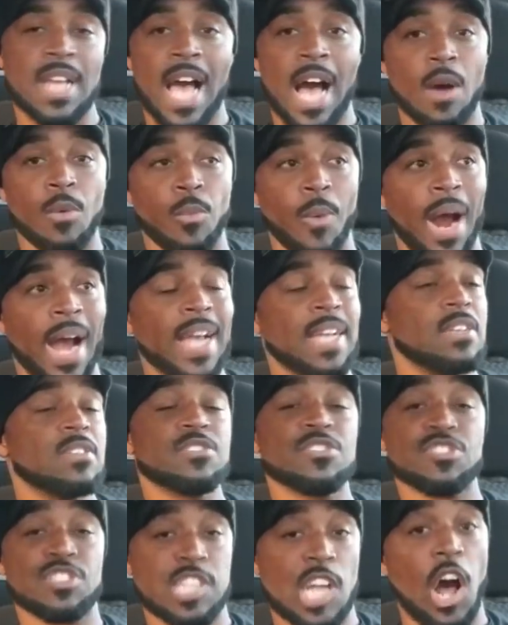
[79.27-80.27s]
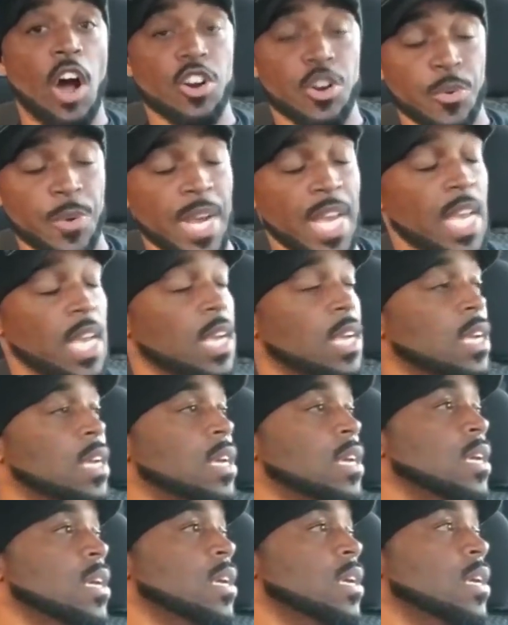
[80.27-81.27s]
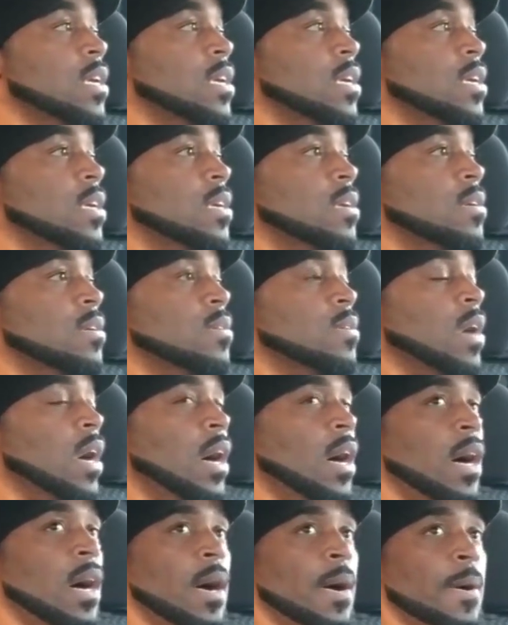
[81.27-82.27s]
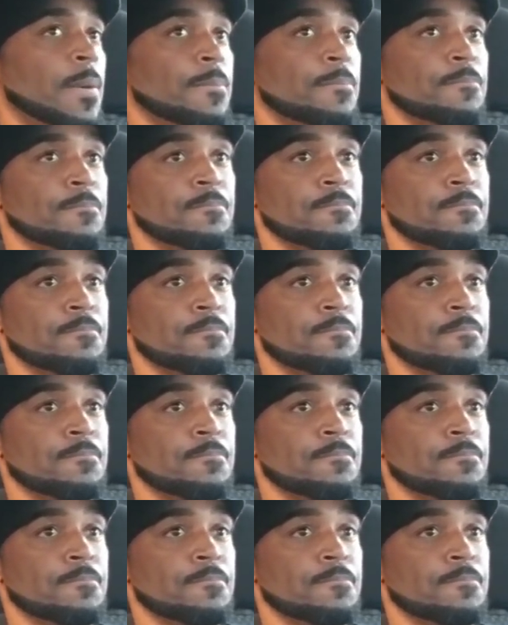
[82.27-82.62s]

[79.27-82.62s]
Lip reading: outright slaughtering. Okay.